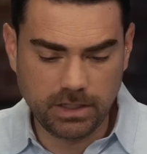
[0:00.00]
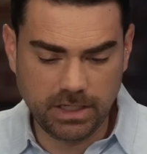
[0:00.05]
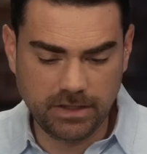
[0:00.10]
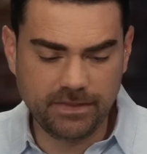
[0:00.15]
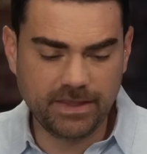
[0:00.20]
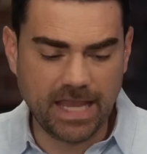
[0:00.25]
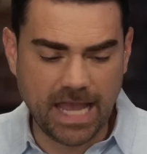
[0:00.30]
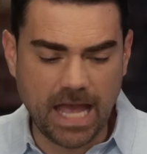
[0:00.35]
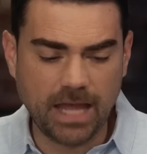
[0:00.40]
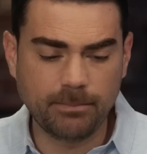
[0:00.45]

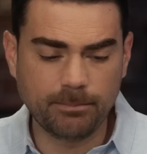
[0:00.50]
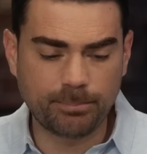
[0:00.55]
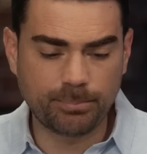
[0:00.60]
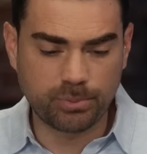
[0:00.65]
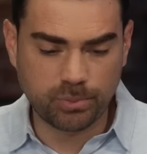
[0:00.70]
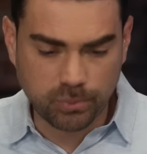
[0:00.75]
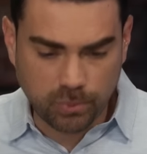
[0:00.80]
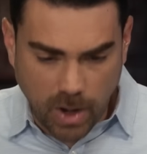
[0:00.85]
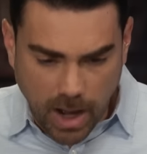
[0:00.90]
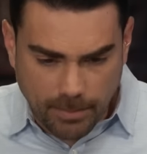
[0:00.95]
In the end,
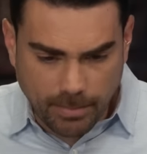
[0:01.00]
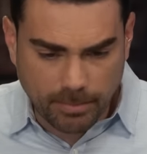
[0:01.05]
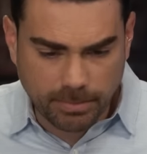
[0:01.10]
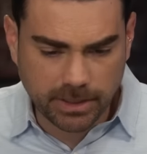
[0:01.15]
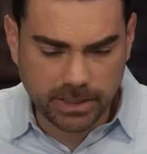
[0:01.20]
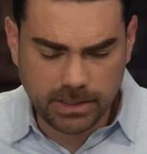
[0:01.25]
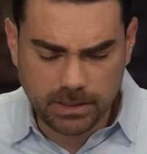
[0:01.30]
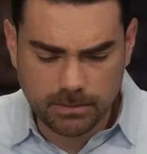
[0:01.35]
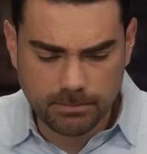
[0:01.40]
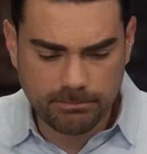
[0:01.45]

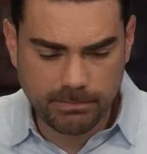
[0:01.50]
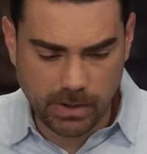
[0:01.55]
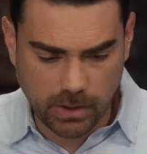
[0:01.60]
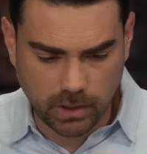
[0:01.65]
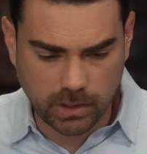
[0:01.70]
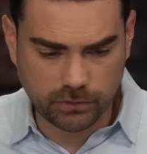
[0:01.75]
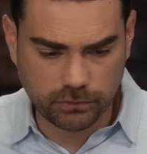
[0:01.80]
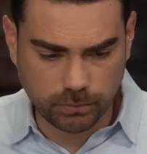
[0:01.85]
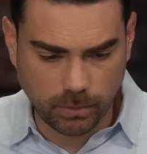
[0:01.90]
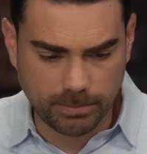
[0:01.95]
probably
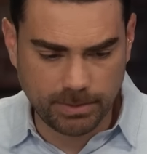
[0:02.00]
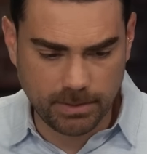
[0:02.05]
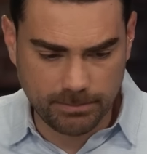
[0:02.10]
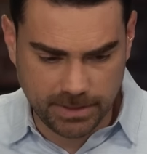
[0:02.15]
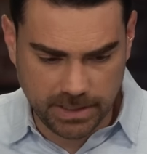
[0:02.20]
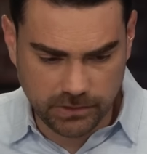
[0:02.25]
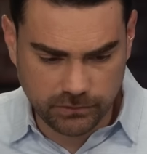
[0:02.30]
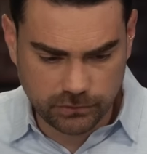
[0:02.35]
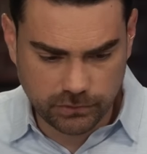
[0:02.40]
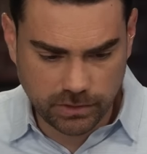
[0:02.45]
Mayorkas will be
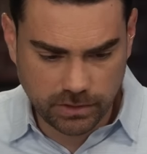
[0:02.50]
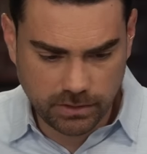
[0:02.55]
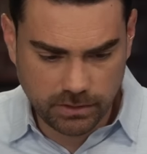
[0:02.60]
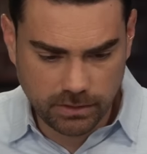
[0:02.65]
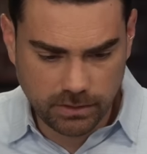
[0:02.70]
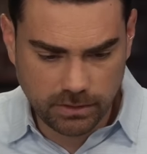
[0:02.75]
impeached.